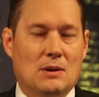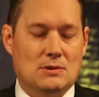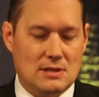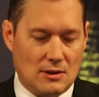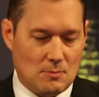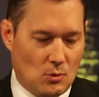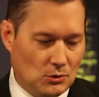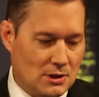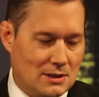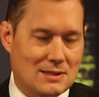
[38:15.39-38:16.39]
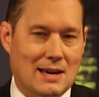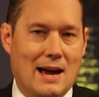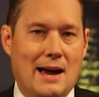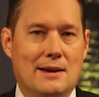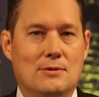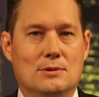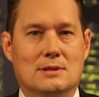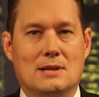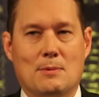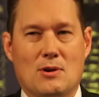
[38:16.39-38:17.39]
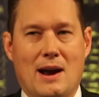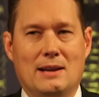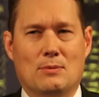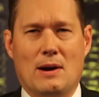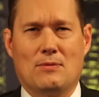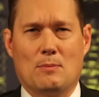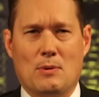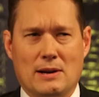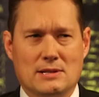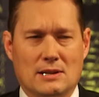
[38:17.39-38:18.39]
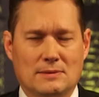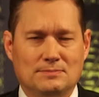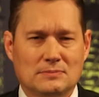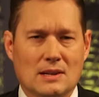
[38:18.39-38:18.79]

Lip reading: Seth Moulton is the guy who is a Democrat. He ran for president.